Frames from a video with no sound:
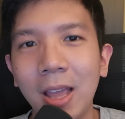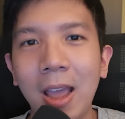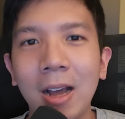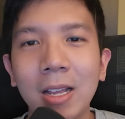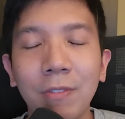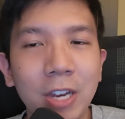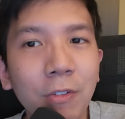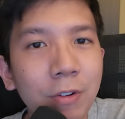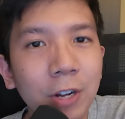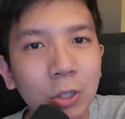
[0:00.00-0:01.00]
If they
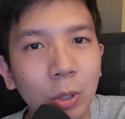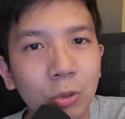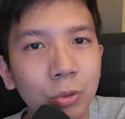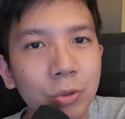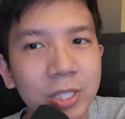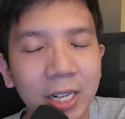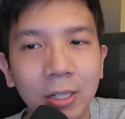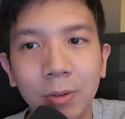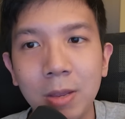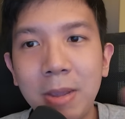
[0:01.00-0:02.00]
revert to a 2 new
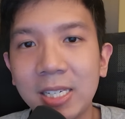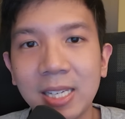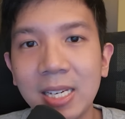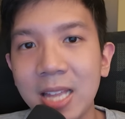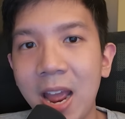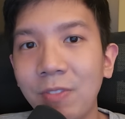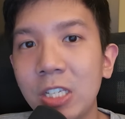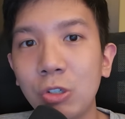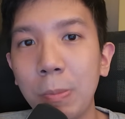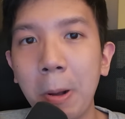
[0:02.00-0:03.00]
cycle, it makes sense they have
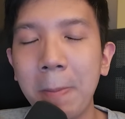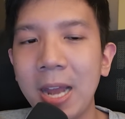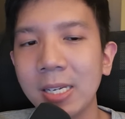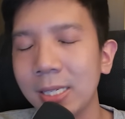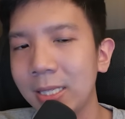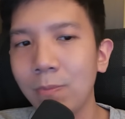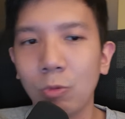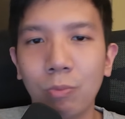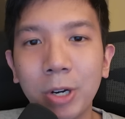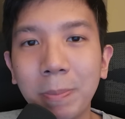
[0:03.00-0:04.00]
this triple banner system
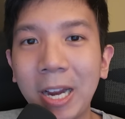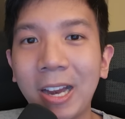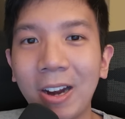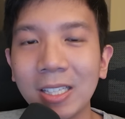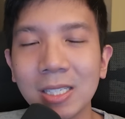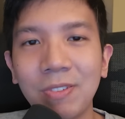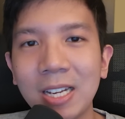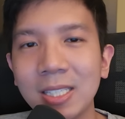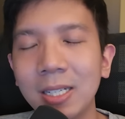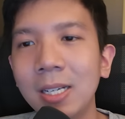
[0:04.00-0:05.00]
to bring back characters
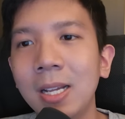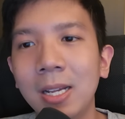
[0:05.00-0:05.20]
faster.